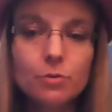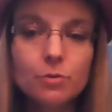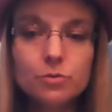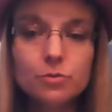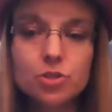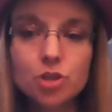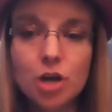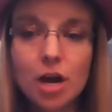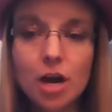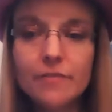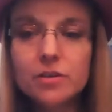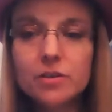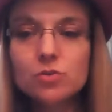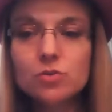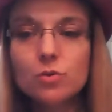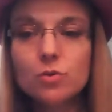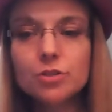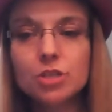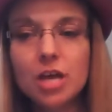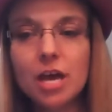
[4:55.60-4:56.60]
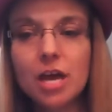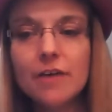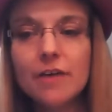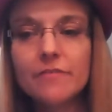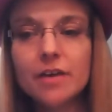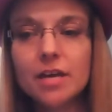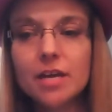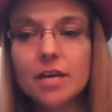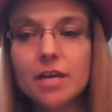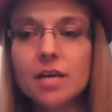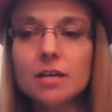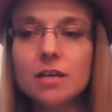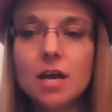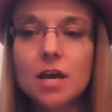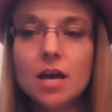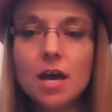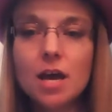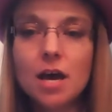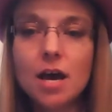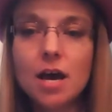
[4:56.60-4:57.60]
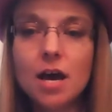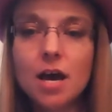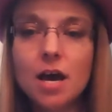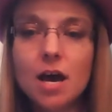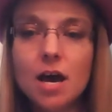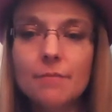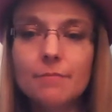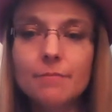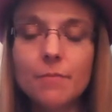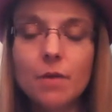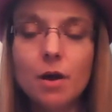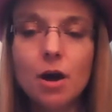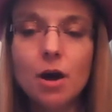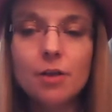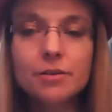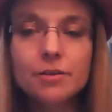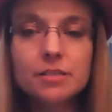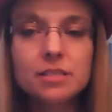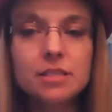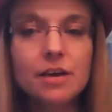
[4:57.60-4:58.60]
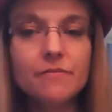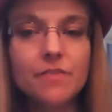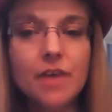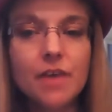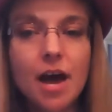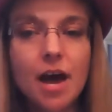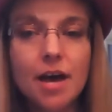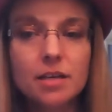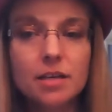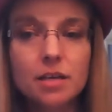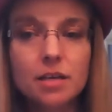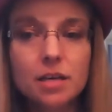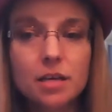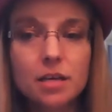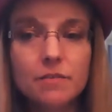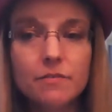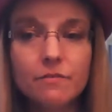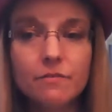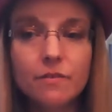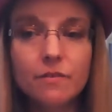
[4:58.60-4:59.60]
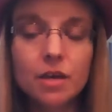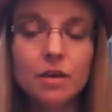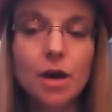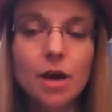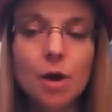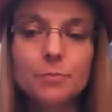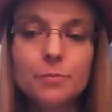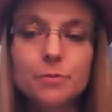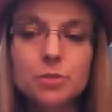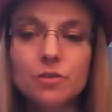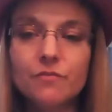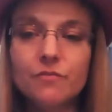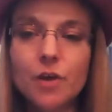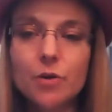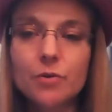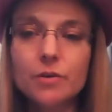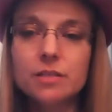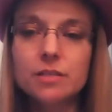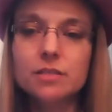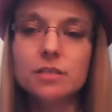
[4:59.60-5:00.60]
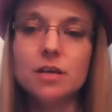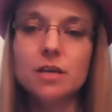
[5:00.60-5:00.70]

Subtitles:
striving towards heaven and all the stuff that he helps you focus